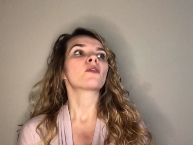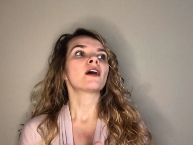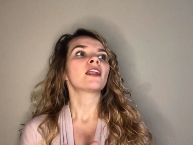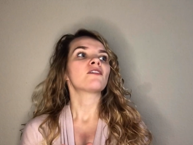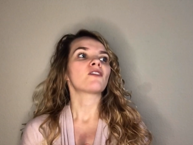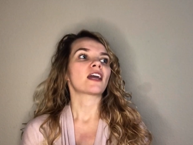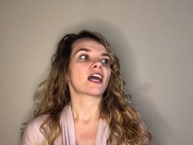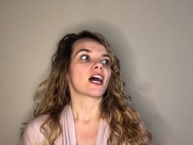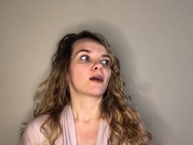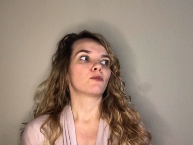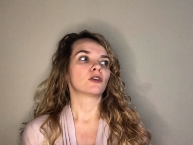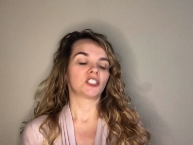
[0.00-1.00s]
that if I
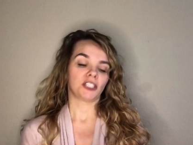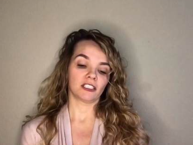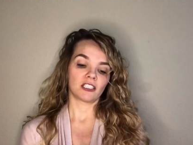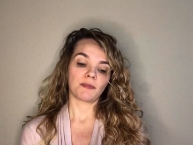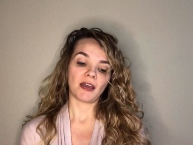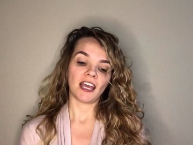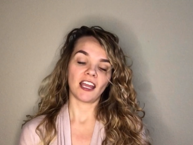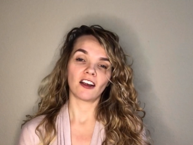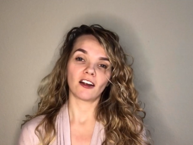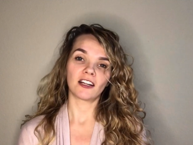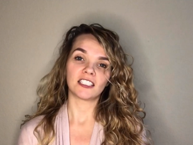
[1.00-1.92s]
add more gel to my hair,